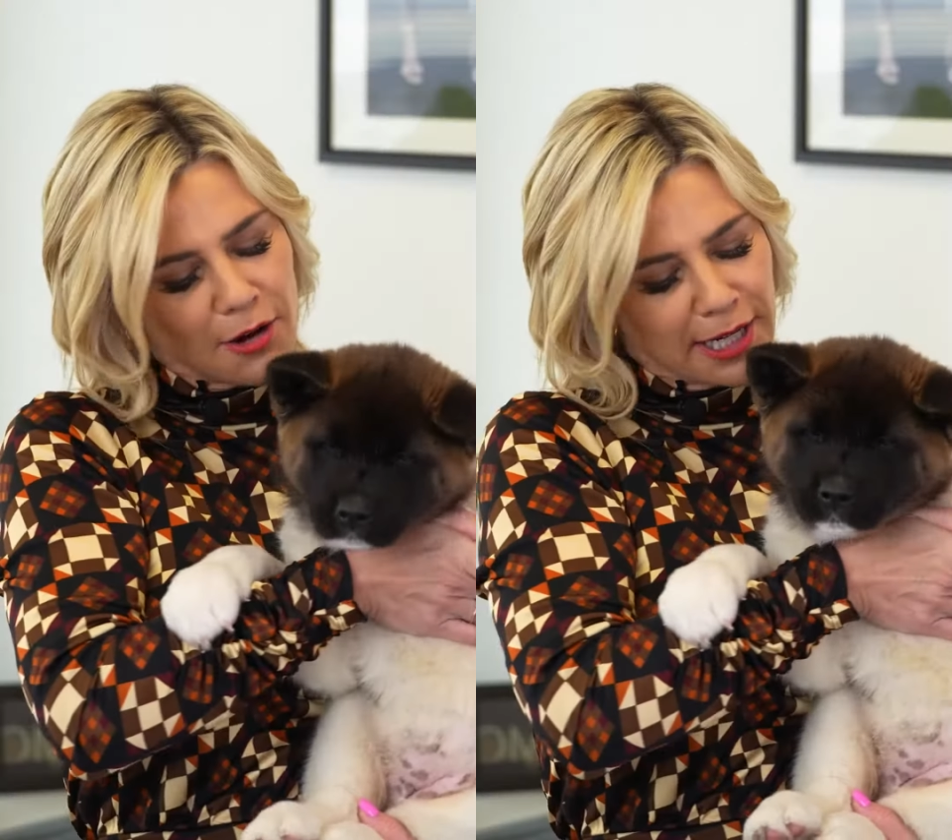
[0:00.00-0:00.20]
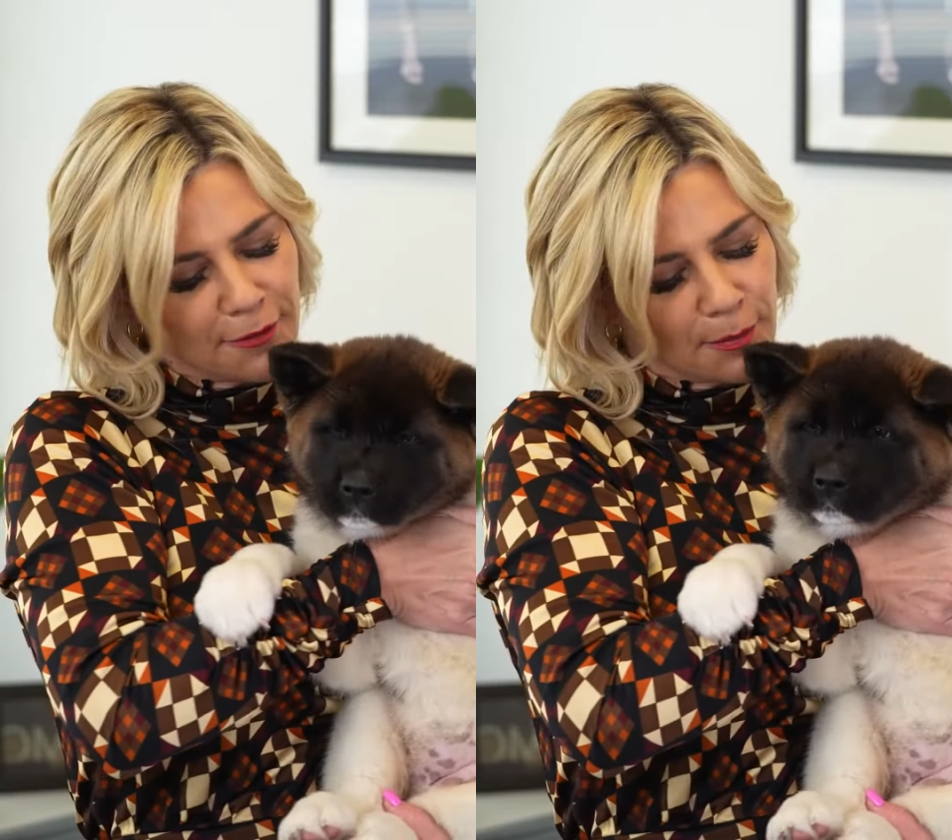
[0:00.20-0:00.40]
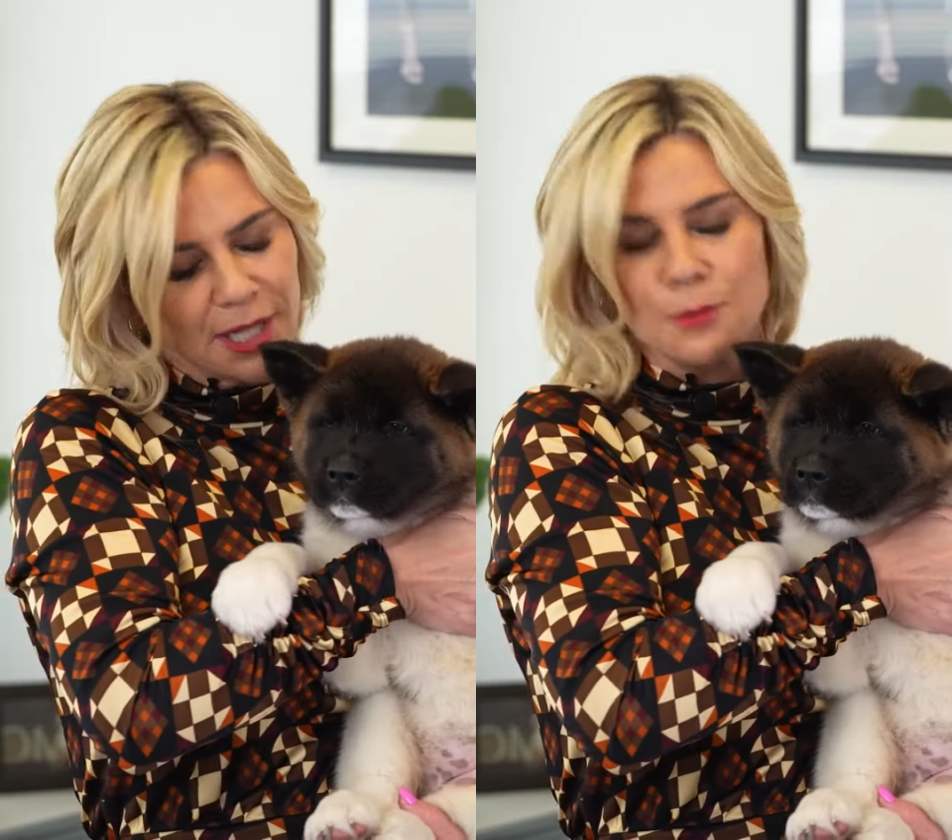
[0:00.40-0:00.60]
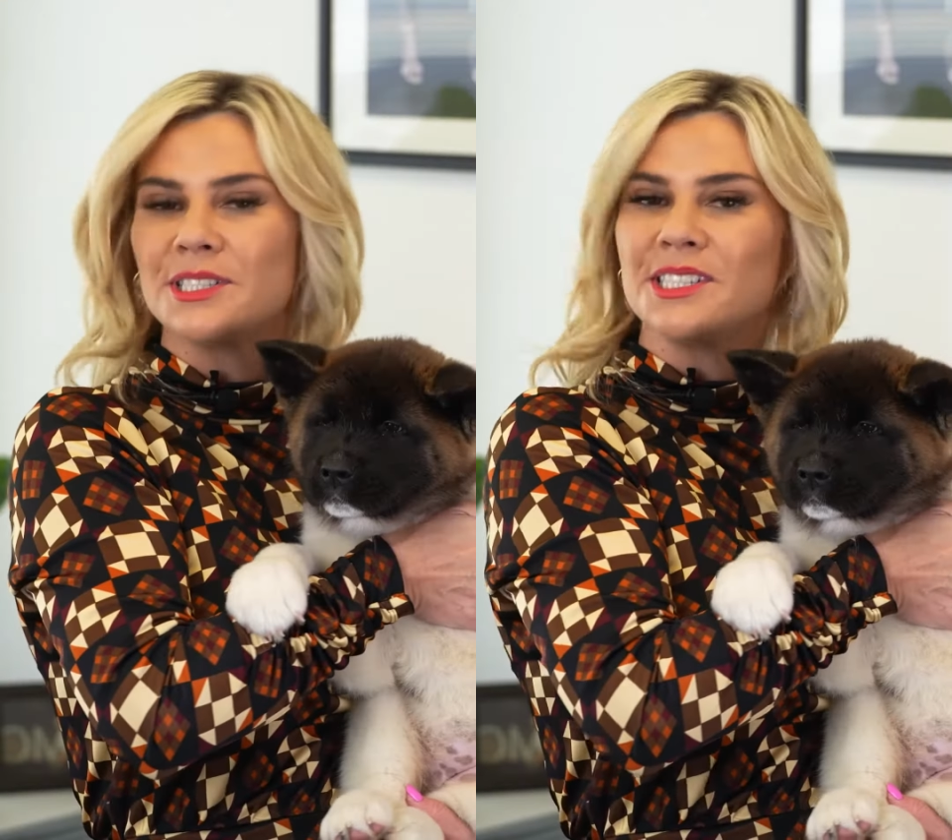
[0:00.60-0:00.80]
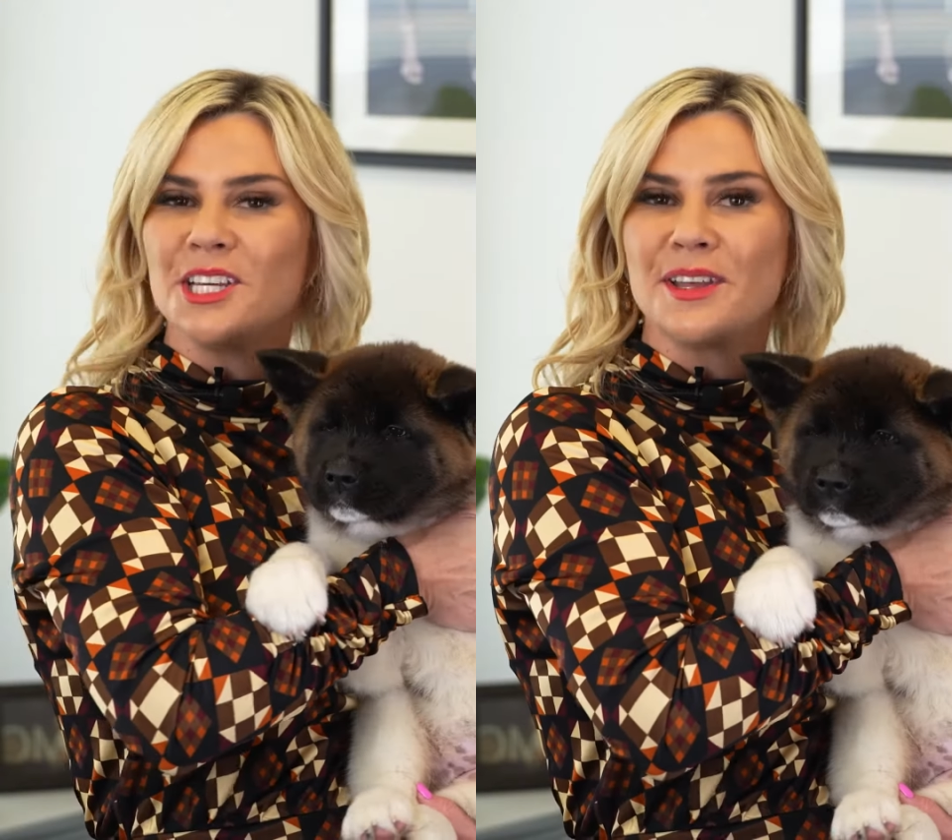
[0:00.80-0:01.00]
All right, everybody, we'll
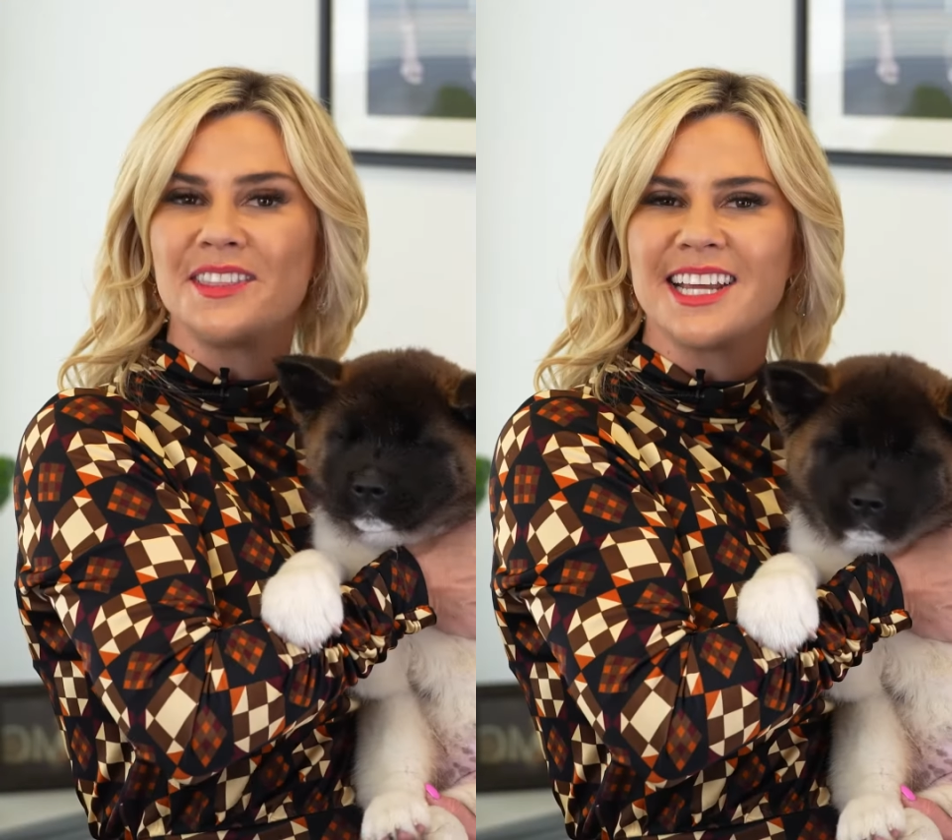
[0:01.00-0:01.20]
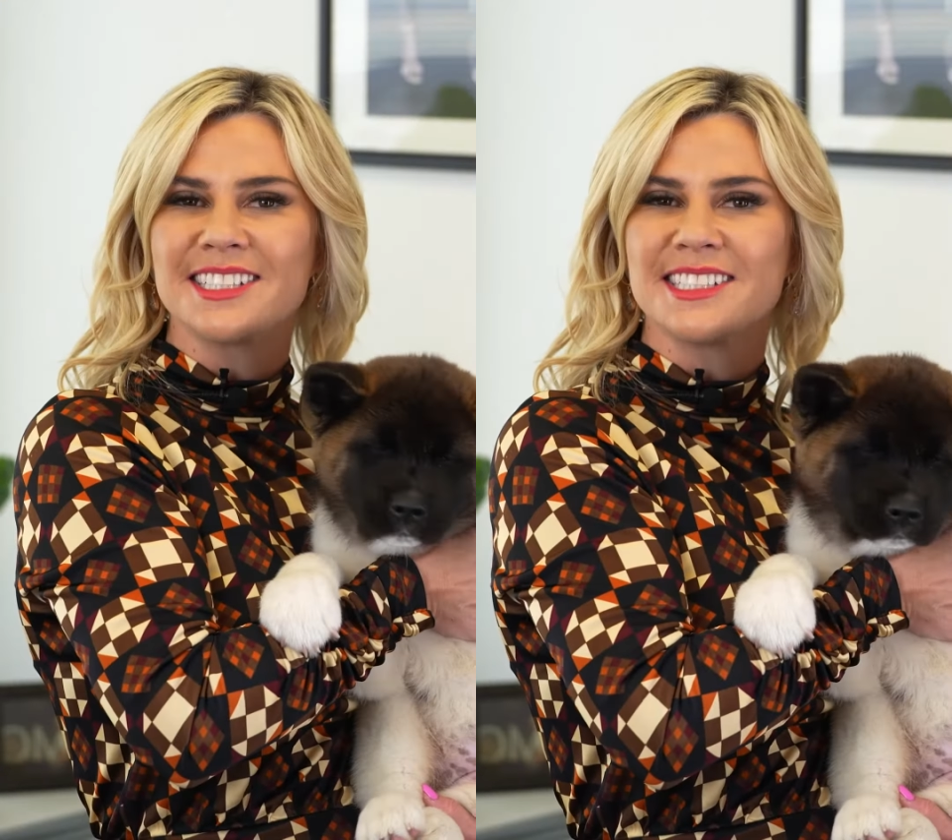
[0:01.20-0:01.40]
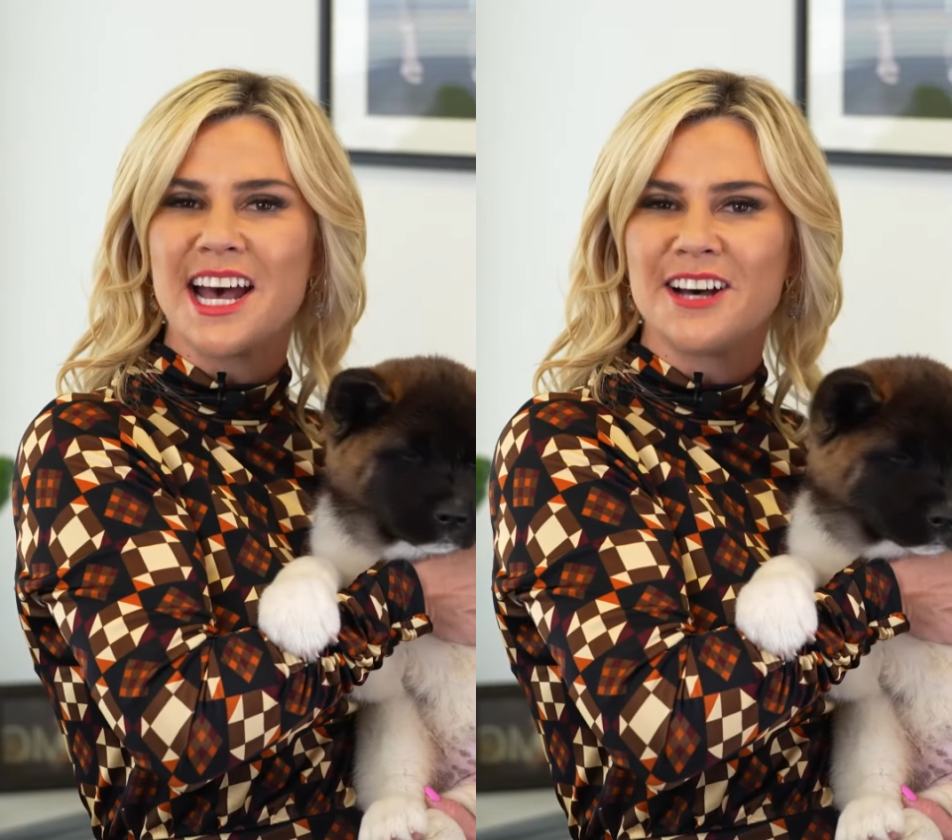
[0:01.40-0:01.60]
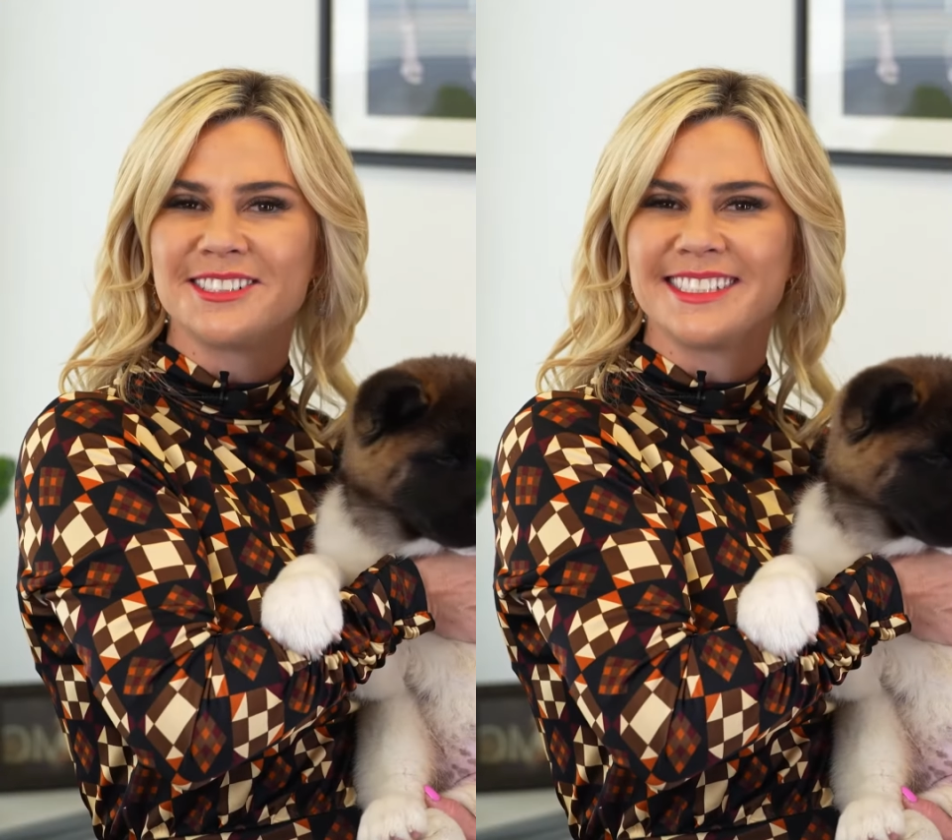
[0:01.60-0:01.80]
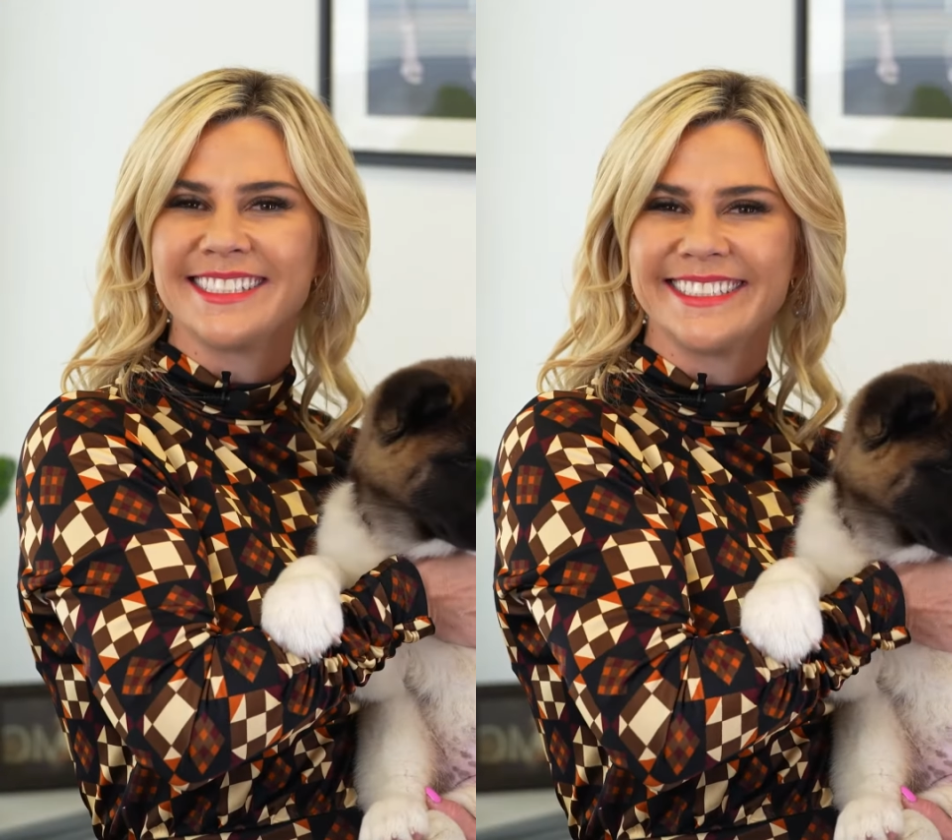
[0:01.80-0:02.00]
see you at the next house.